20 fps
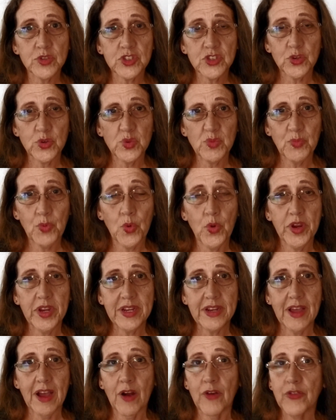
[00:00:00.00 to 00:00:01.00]
to a certain
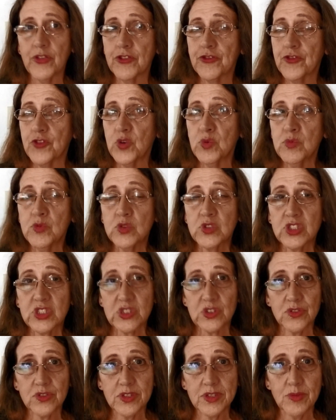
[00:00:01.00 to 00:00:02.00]
point now, and the full moon
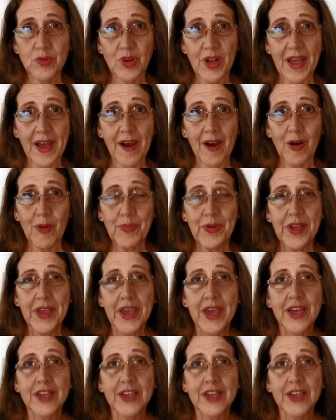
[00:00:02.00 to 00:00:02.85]
certainly will help.